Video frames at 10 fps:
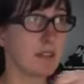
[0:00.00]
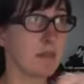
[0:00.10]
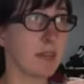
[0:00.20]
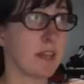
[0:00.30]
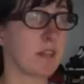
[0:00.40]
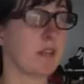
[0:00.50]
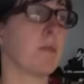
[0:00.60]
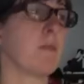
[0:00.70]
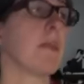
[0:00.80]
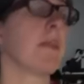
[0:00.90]
to make a
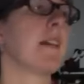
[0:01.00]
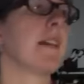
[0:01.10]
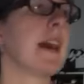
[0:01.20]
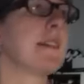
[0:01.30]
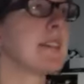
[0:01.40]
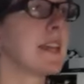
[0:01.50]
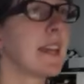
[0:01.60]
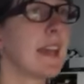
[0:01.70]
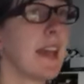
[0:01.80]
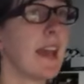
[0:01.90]
loop in the elastic,